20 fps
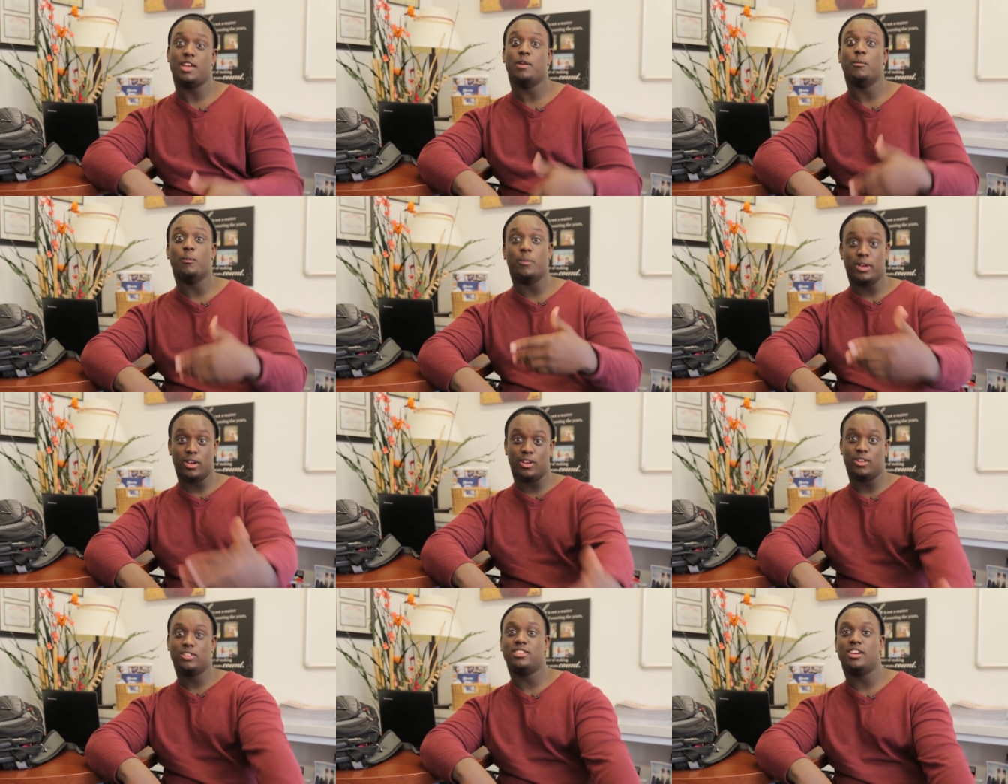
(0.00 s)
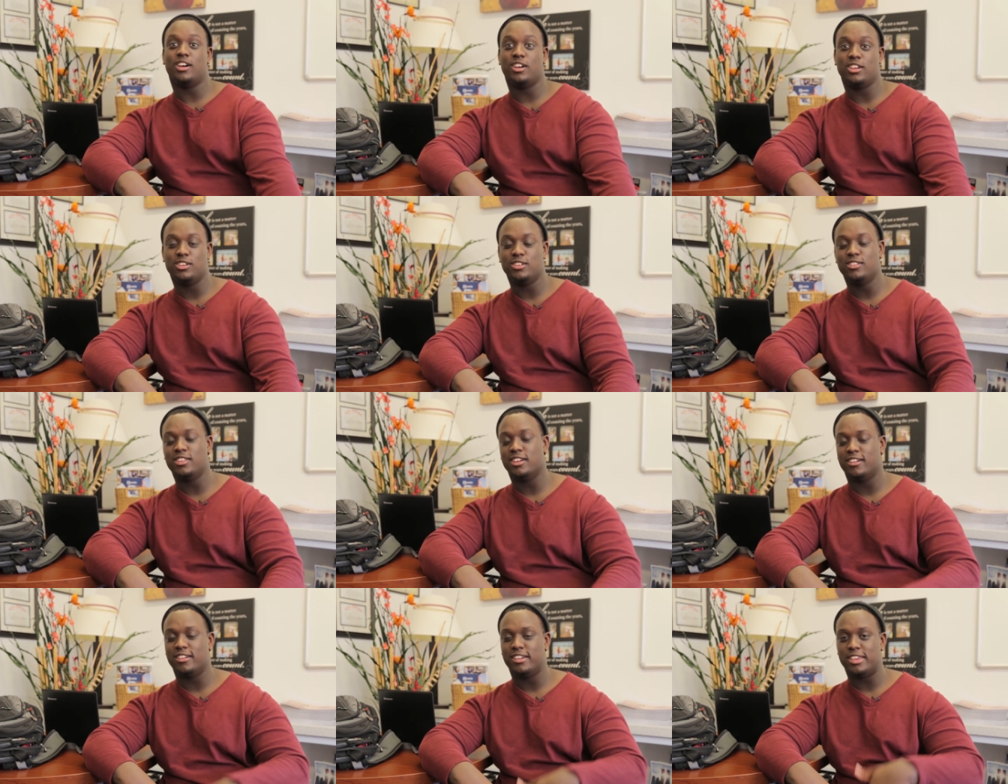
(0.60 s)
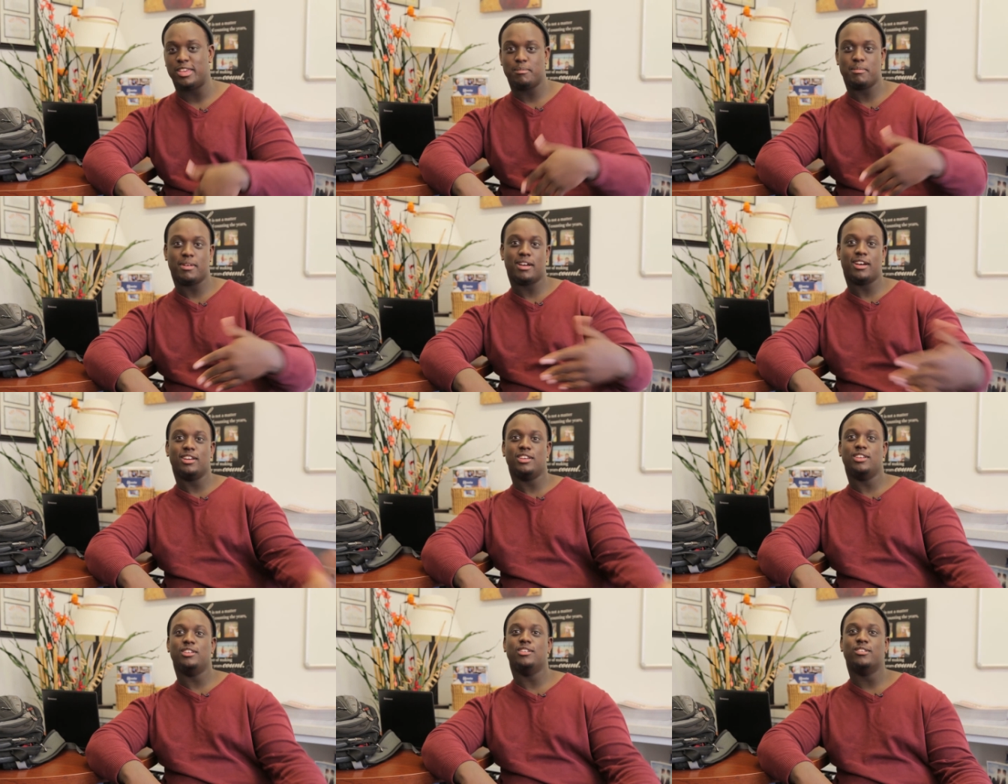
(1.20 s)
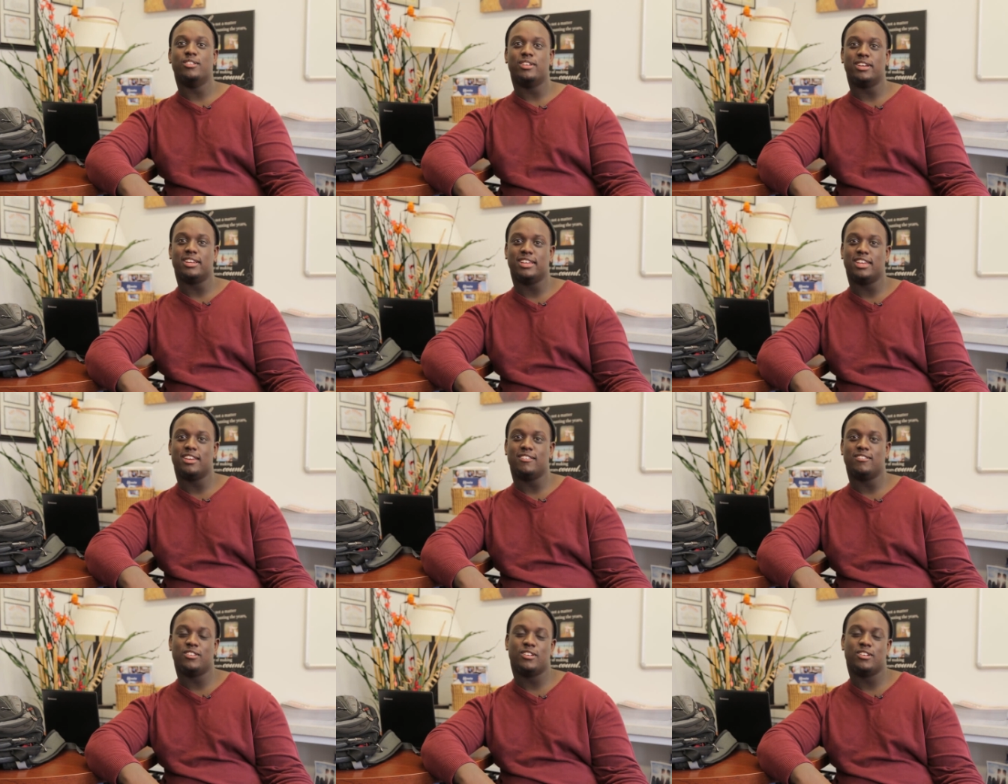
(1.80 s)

They will tell you, they'll email you and give